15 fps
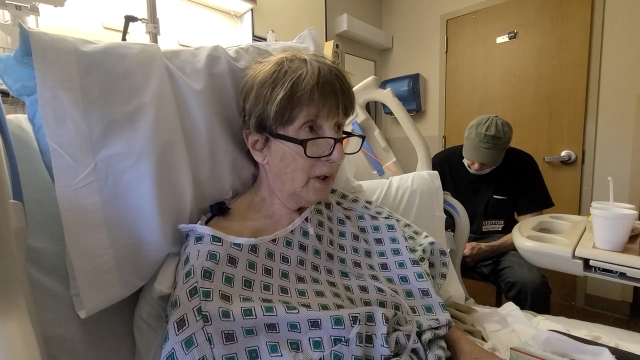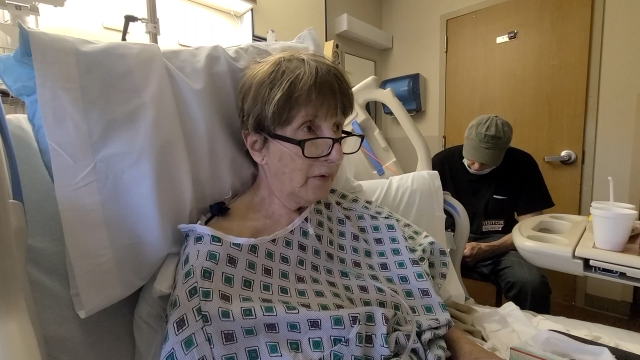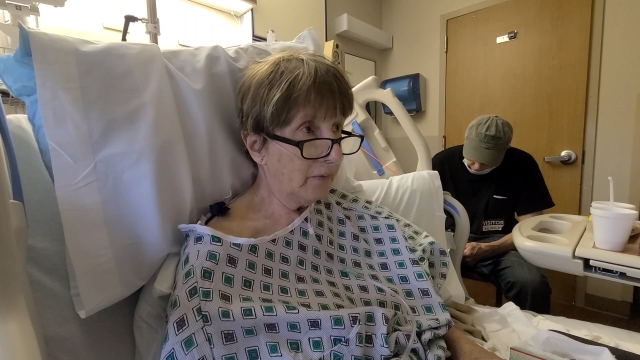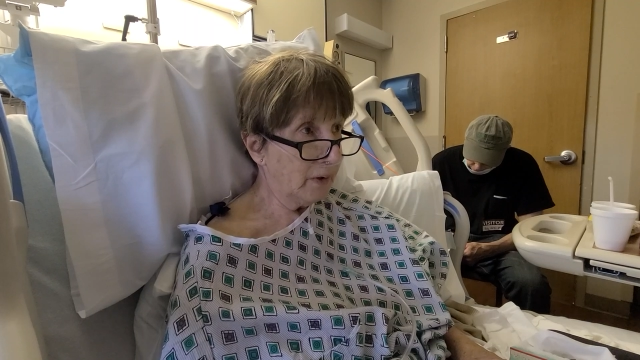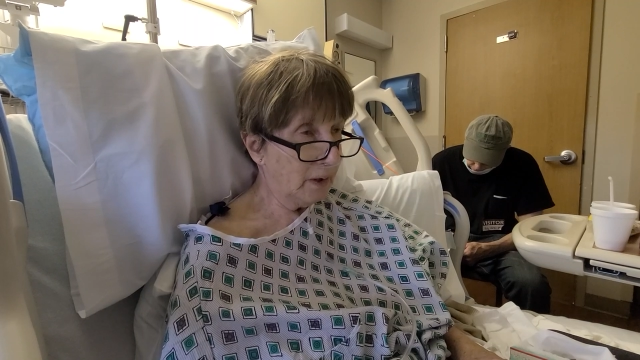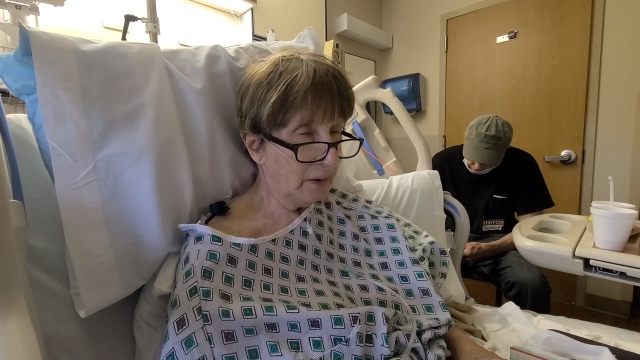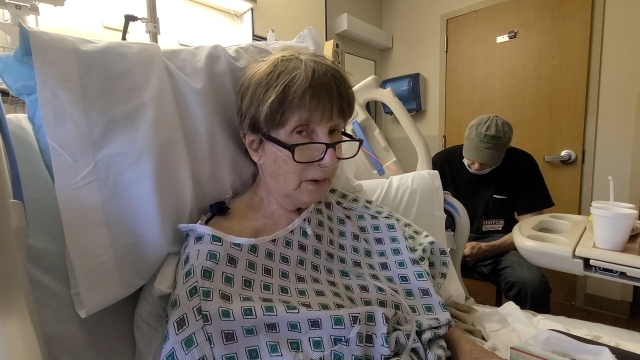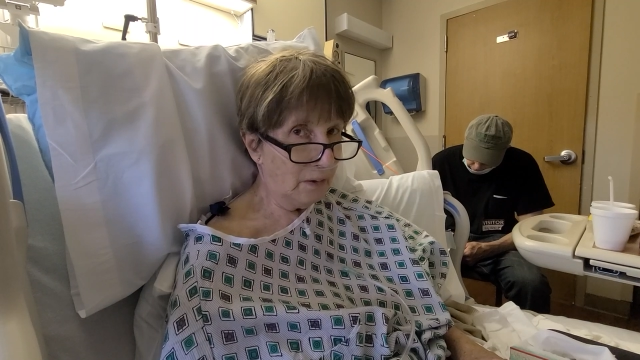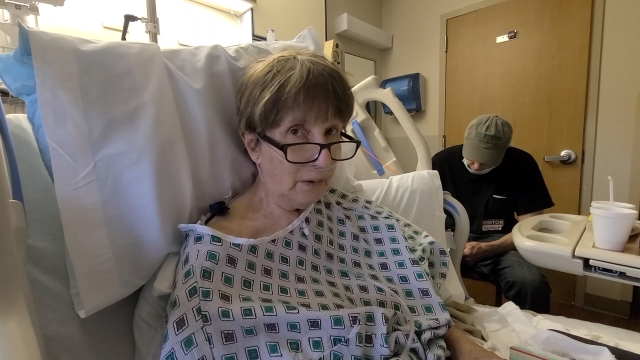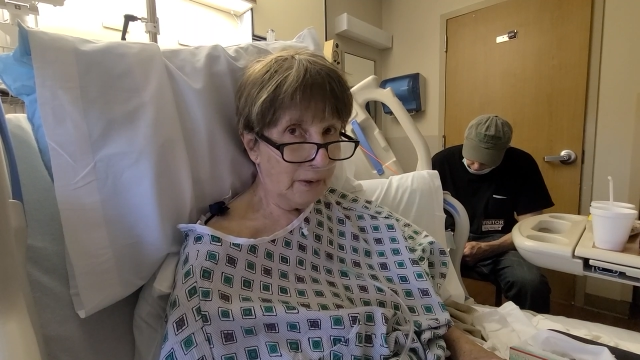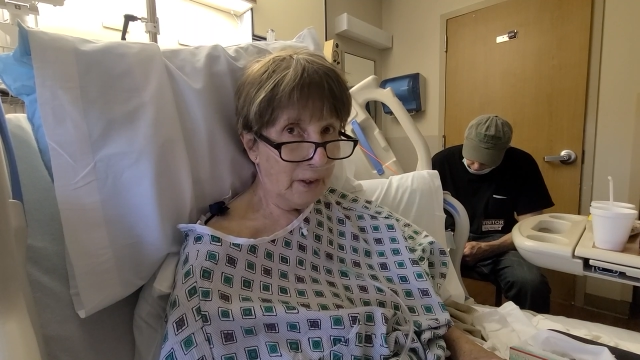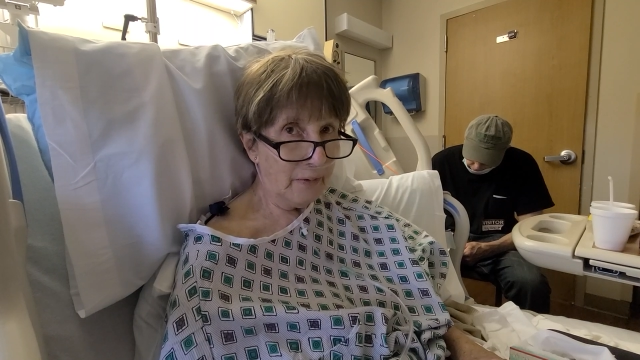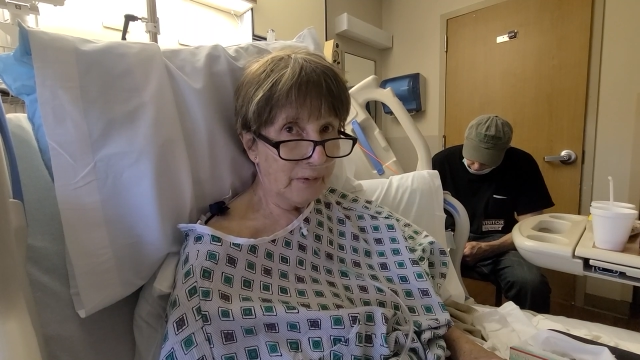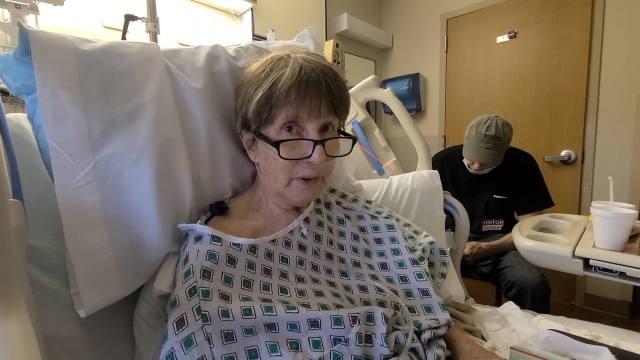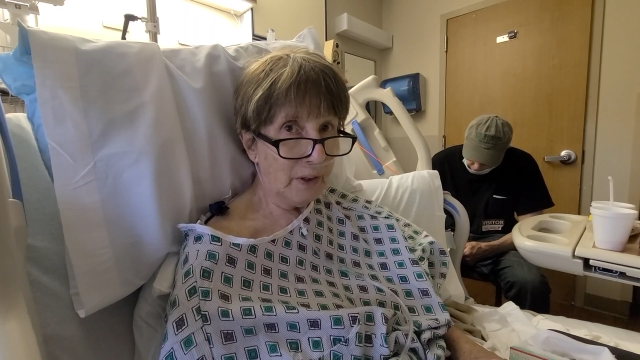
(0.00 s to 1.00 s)
have done the
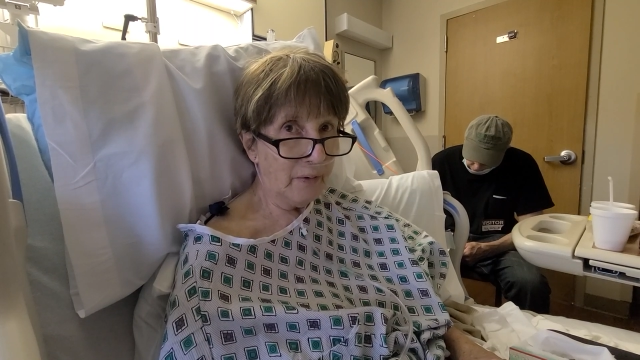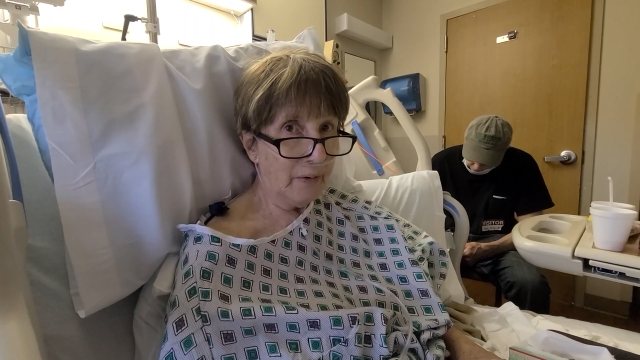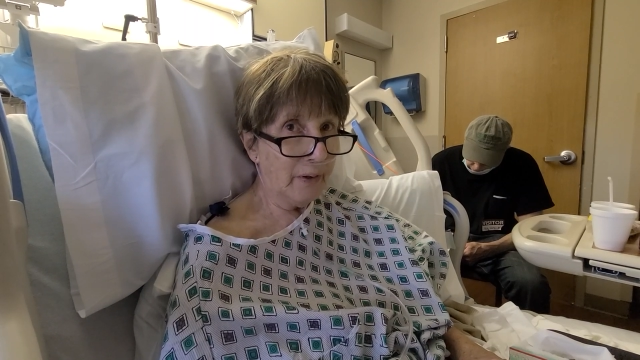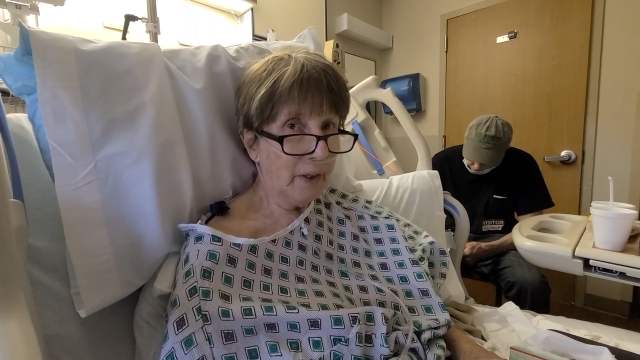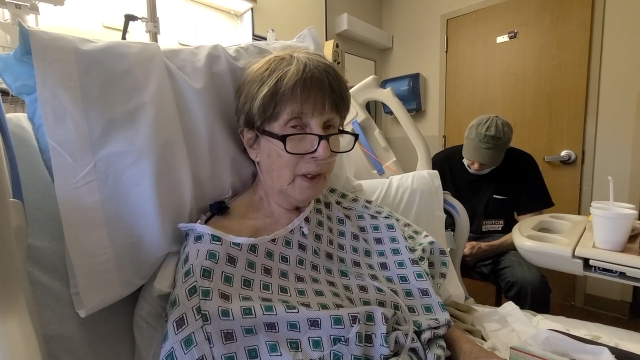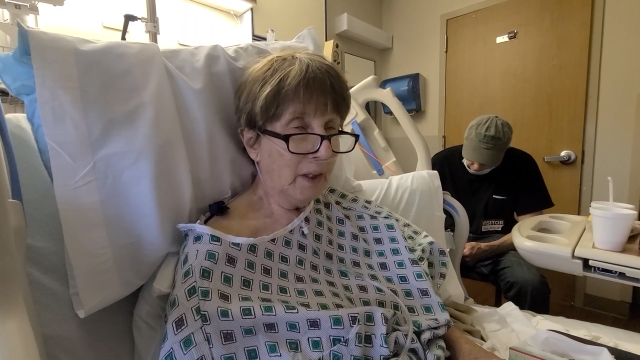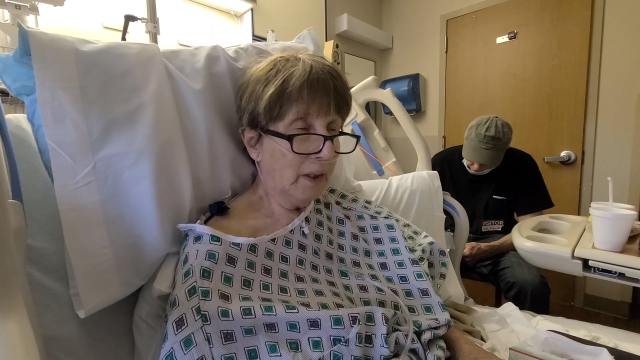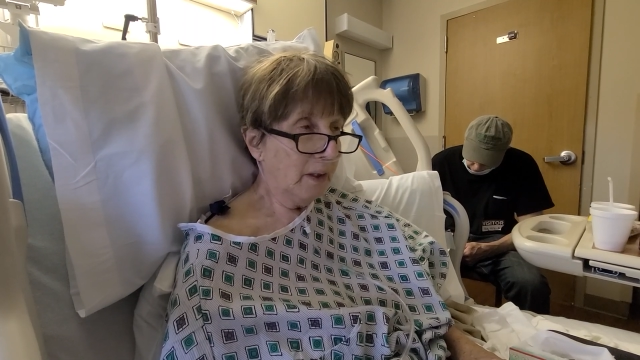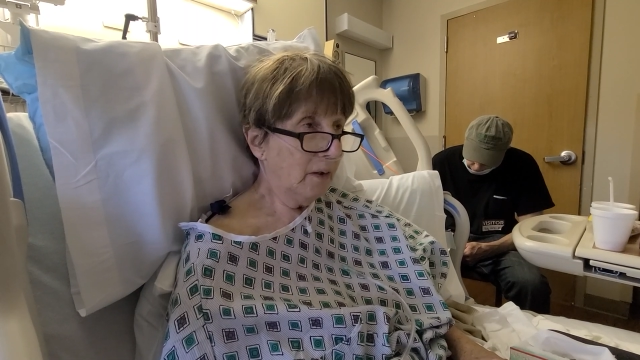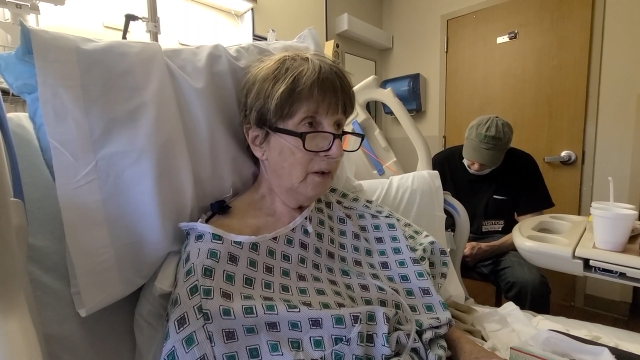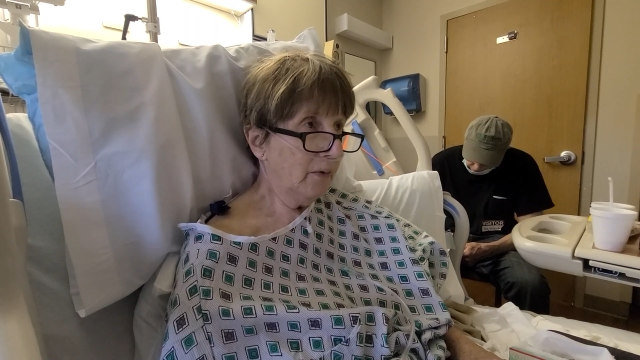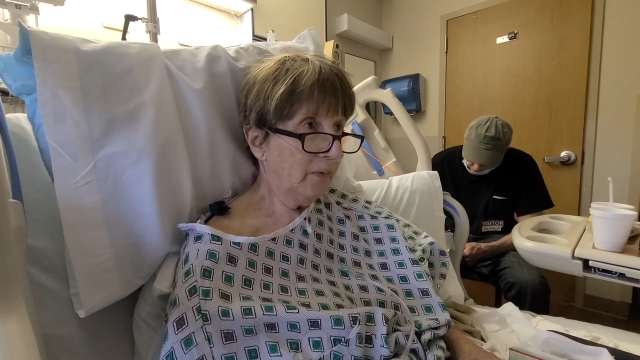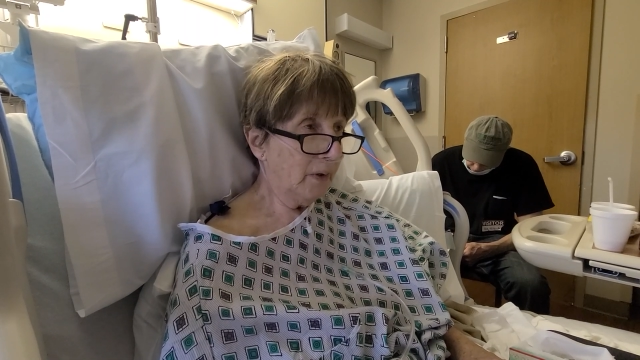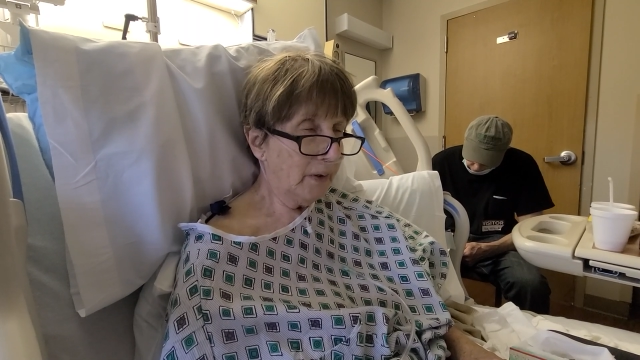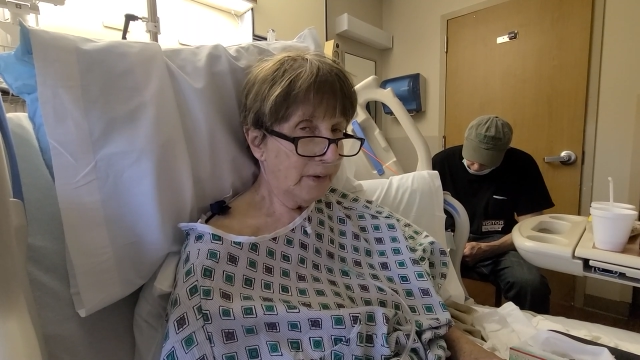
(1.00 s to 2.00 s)
lookout tower. You're a
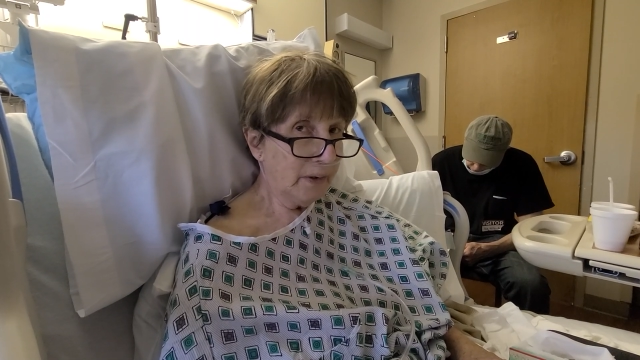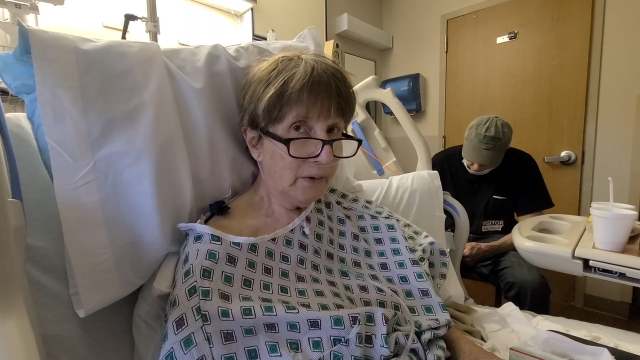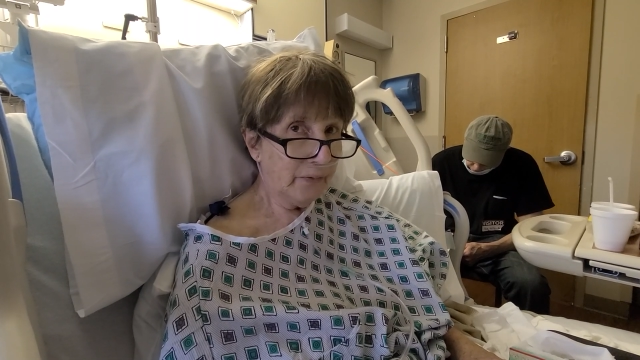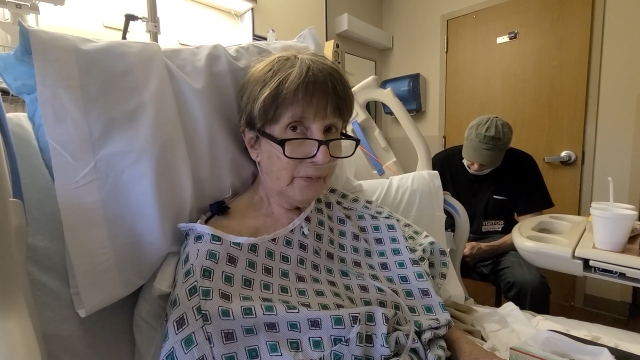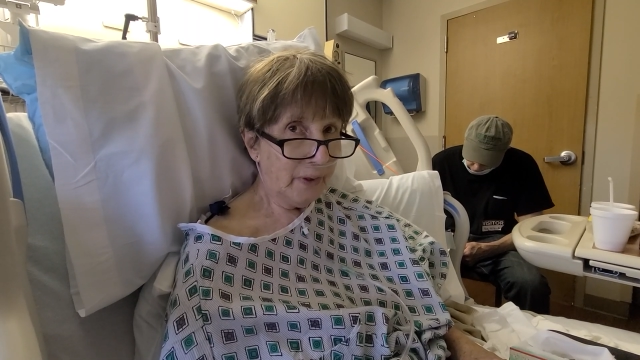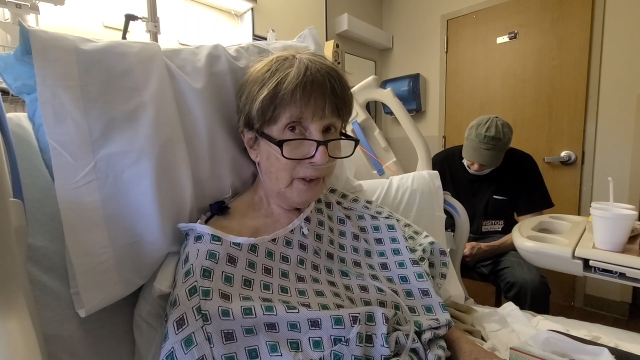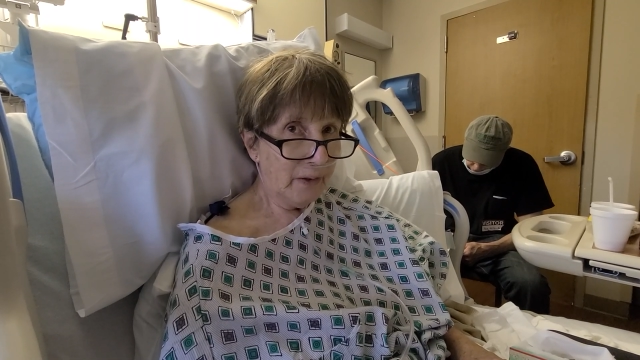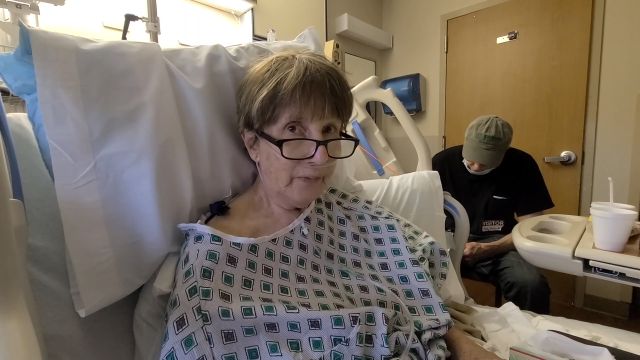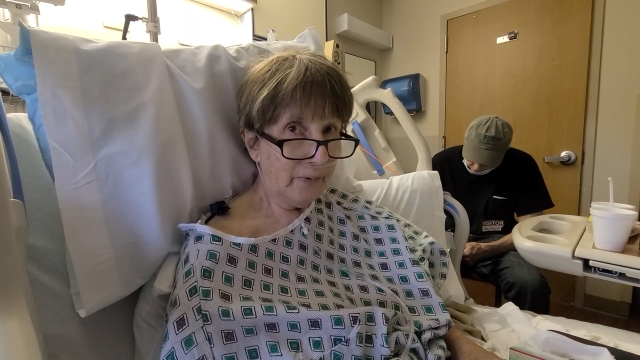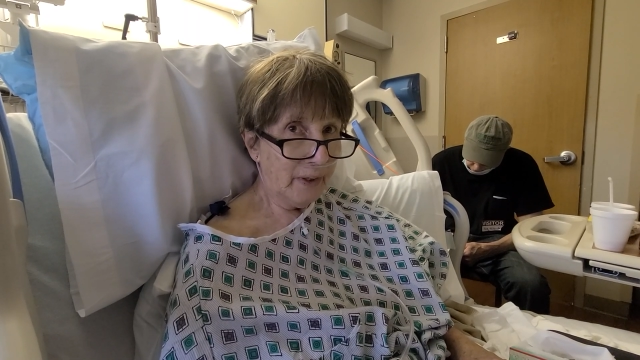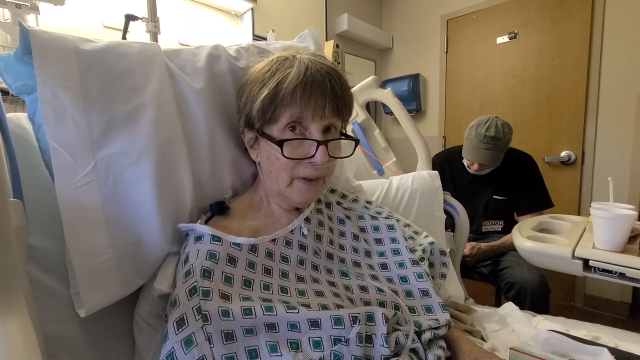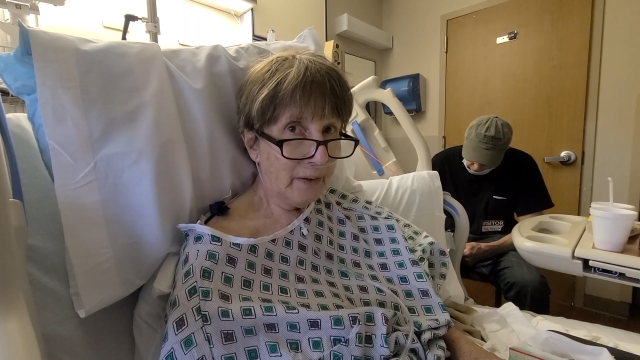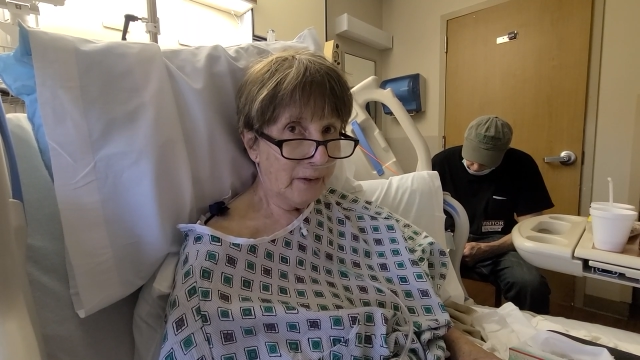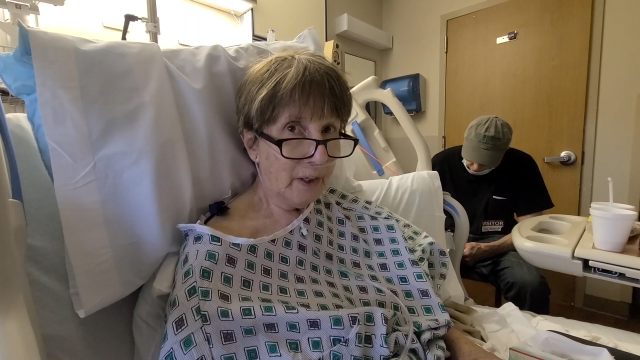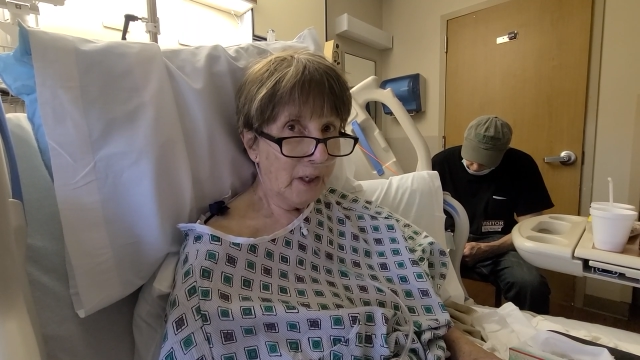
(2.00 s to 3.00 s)
volunteer
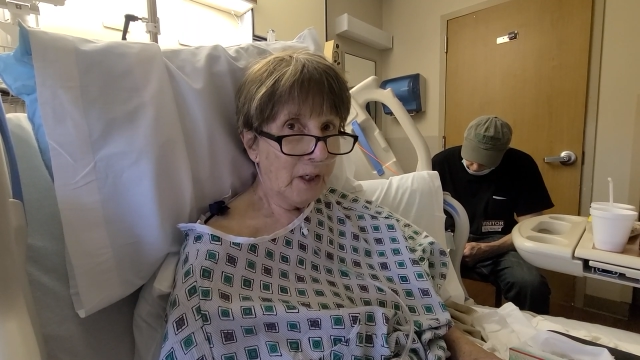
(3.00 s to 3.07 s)
firefighter.